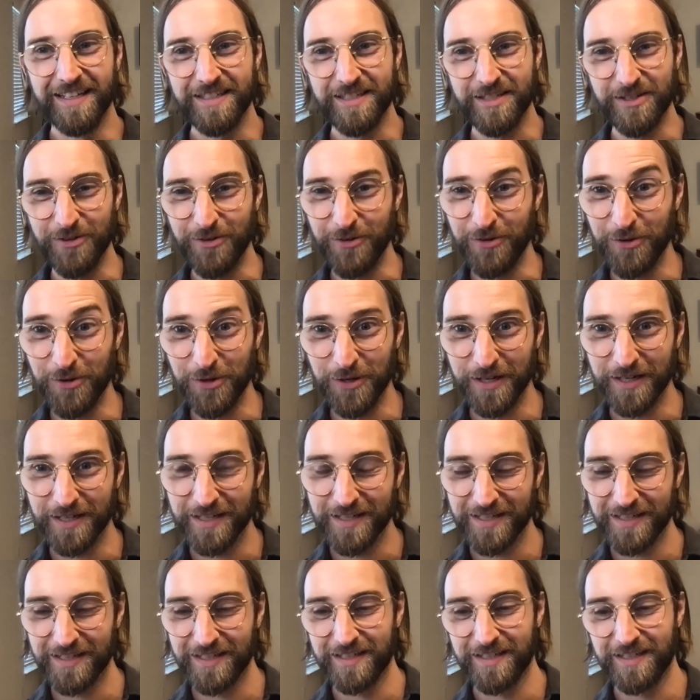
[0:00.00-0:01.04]
to
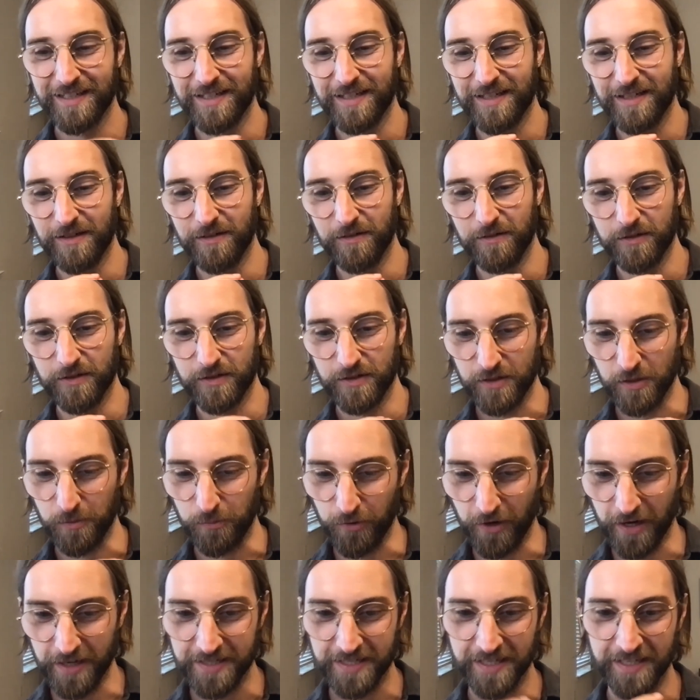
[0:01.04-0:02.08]

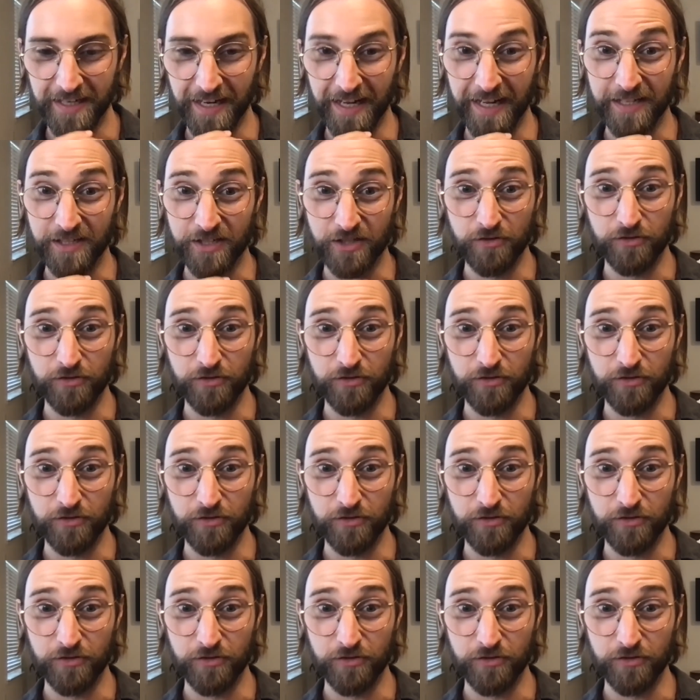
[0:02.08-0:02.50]
suppress it and